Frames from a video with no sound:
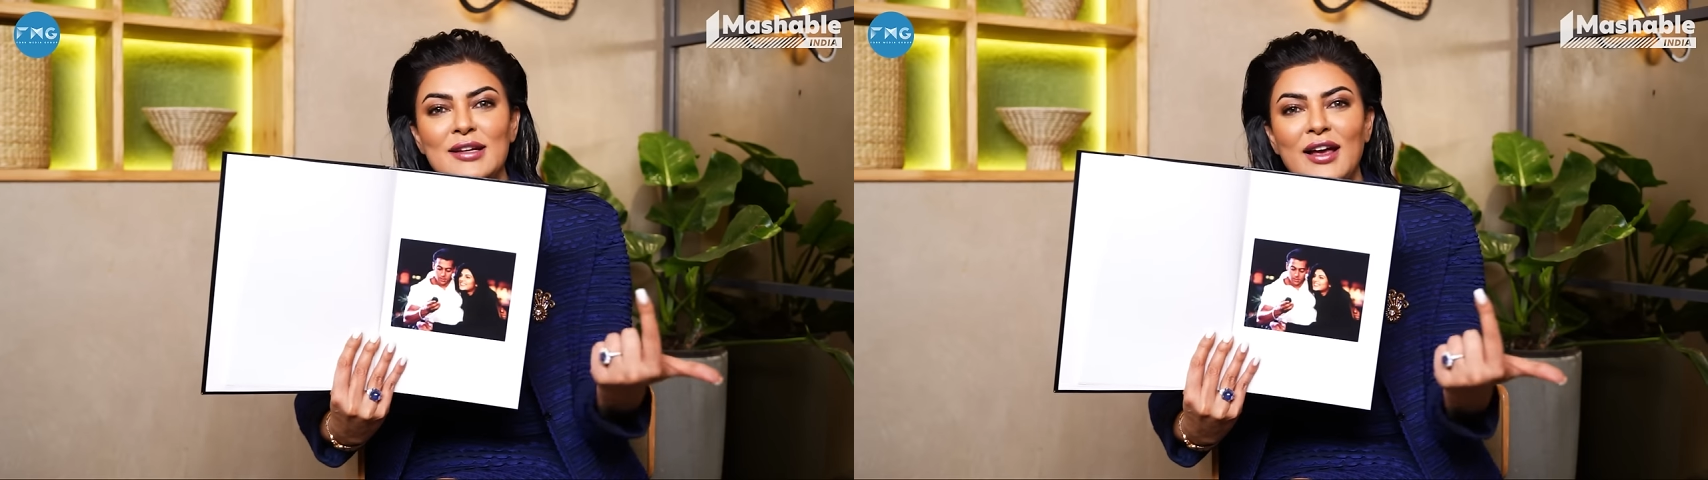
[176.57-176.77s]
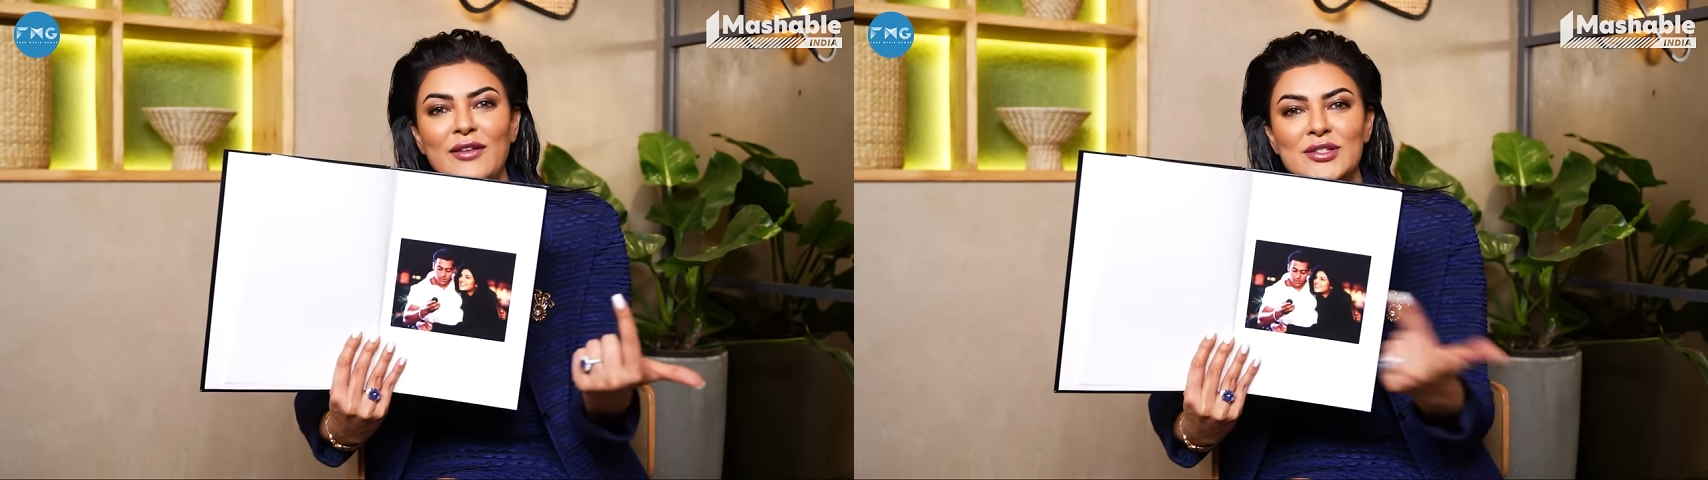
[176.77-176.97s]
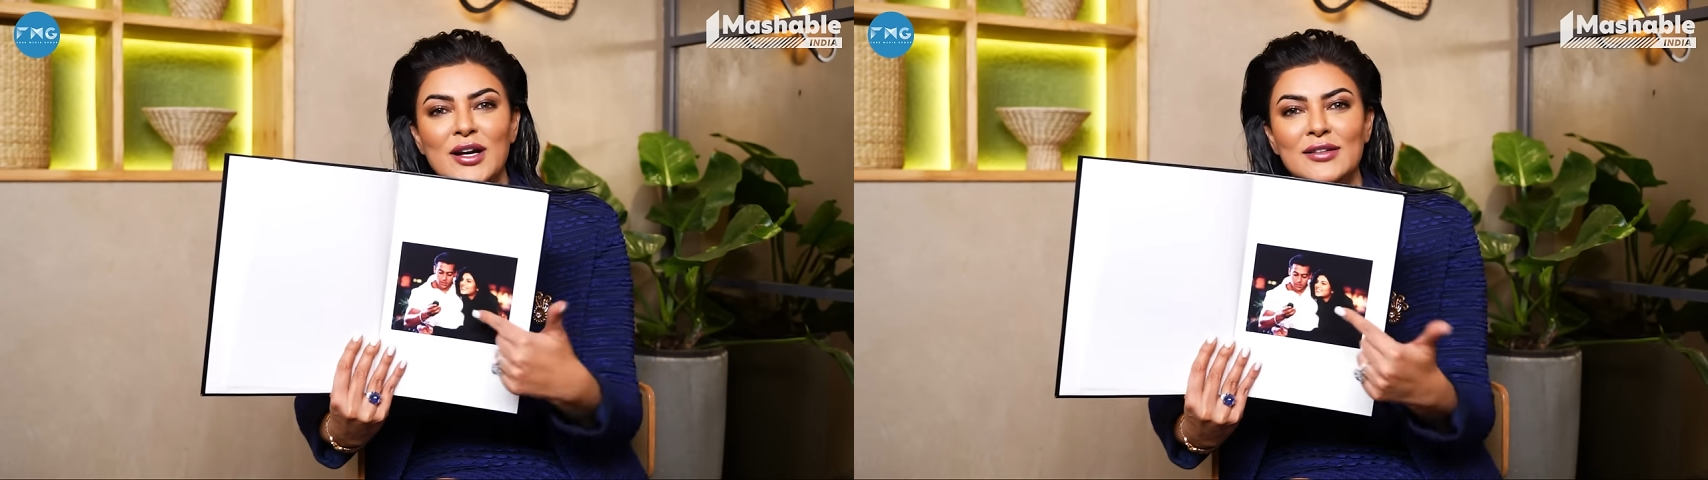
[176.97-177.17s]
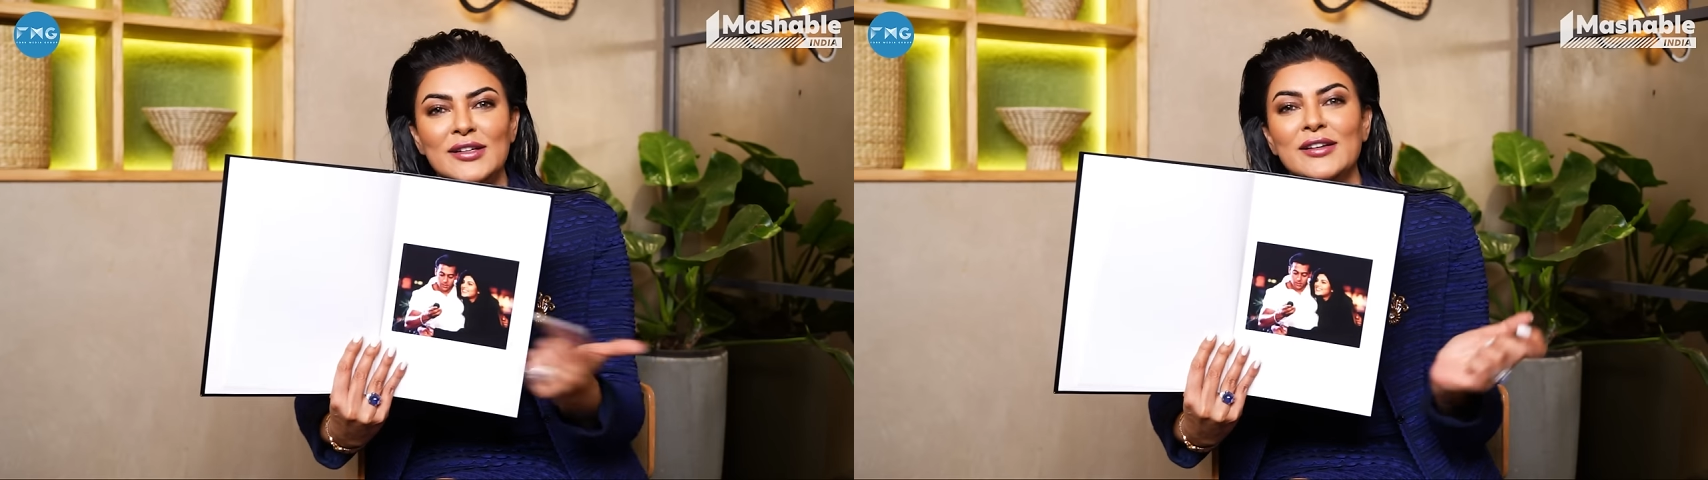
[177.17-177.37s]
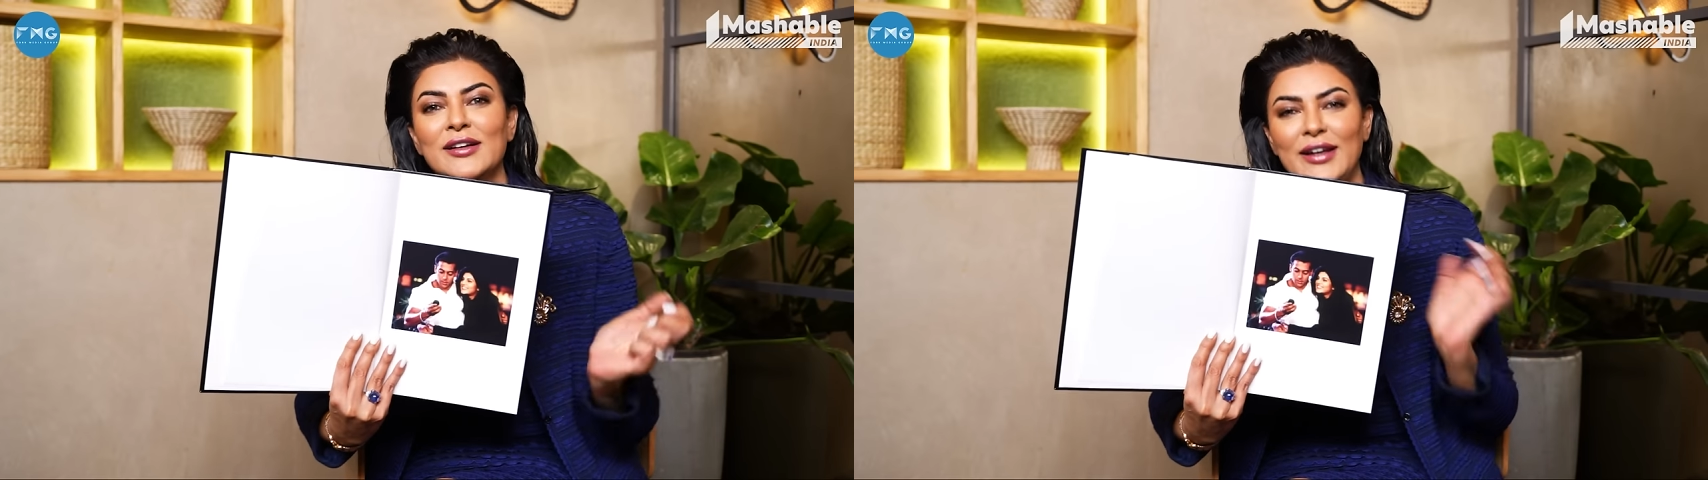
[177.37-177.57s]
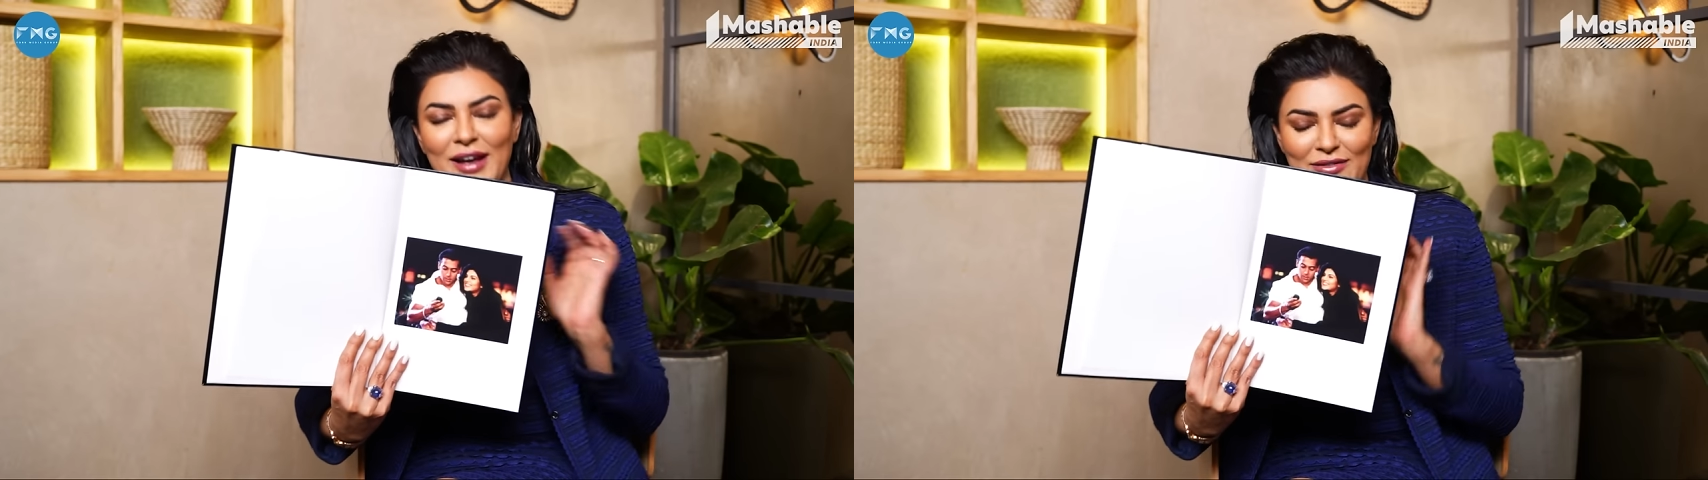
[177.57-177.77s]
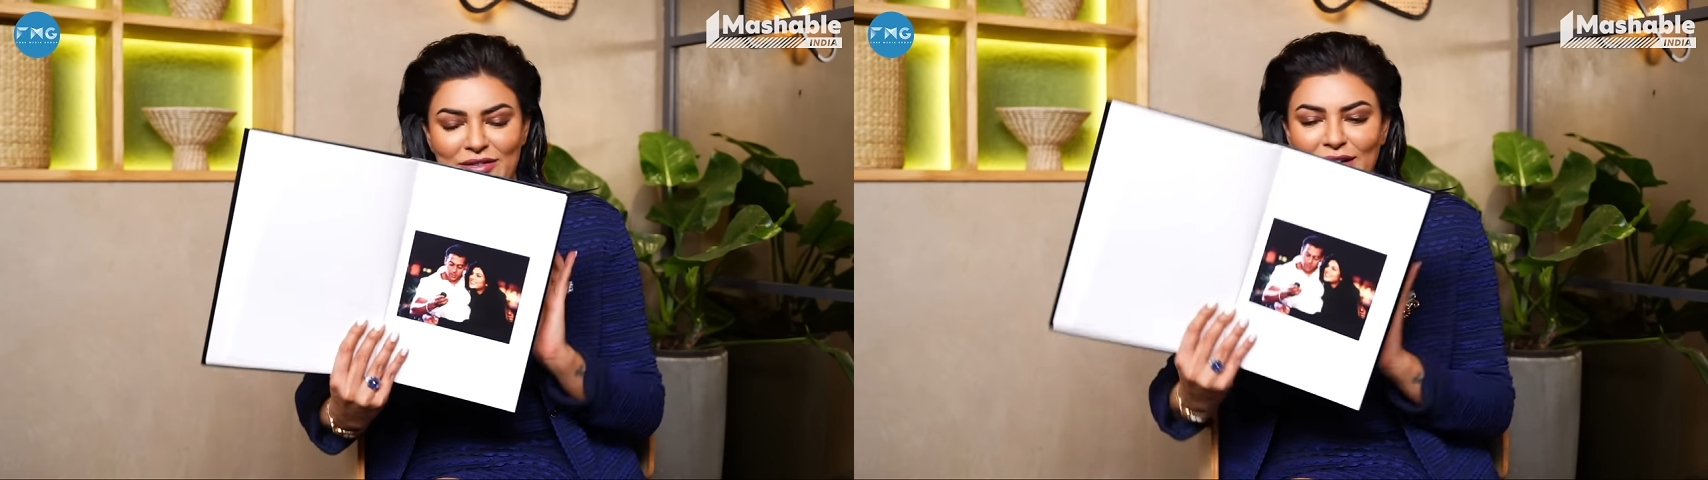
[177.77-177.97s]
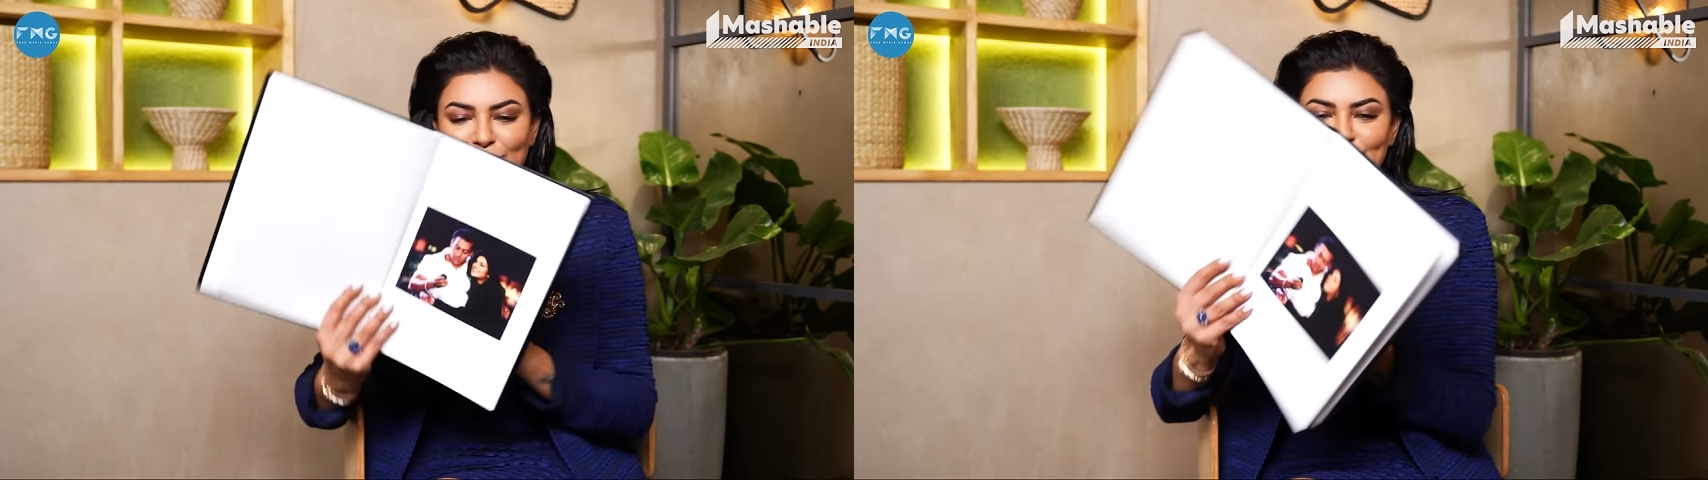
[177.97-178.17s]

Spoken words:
and I have started laughing.